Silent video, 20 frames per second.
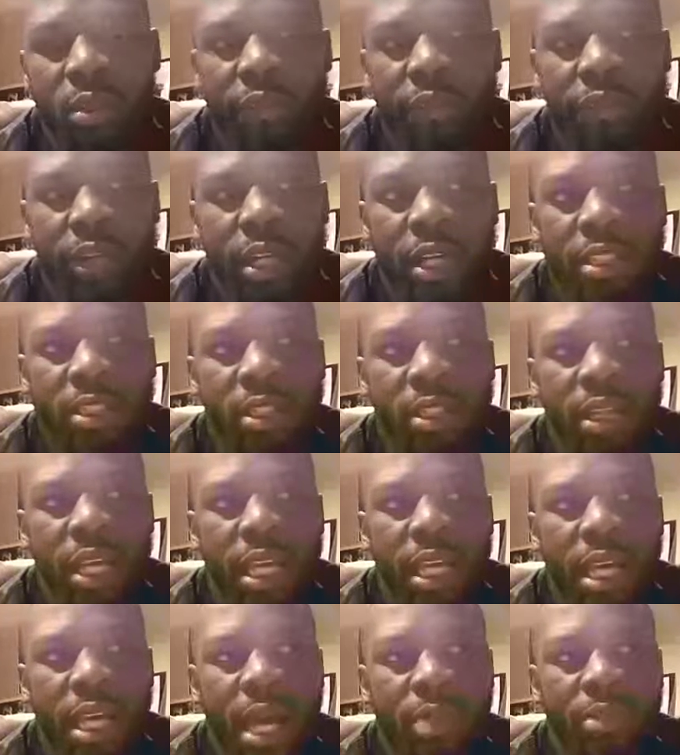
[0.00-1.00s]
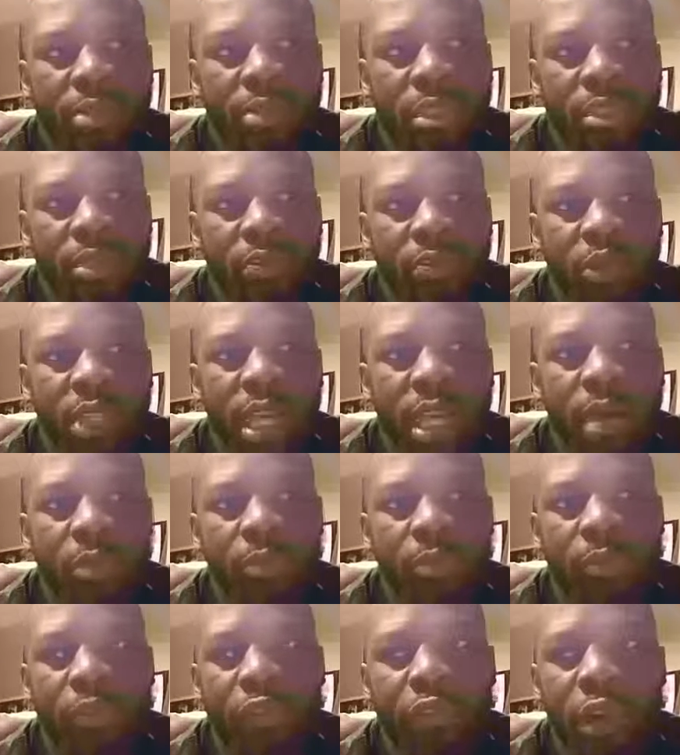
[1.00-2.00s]
you know, before I
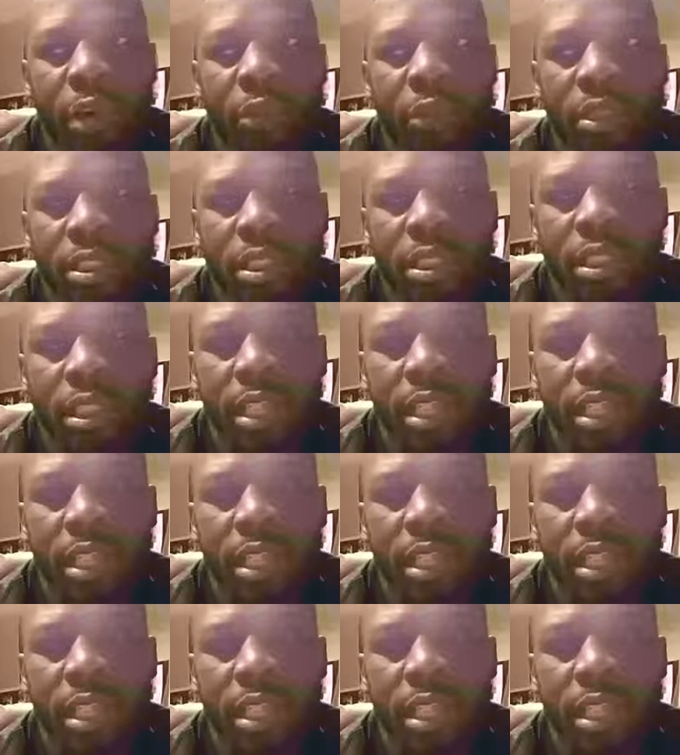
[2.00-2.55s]
started, before I went to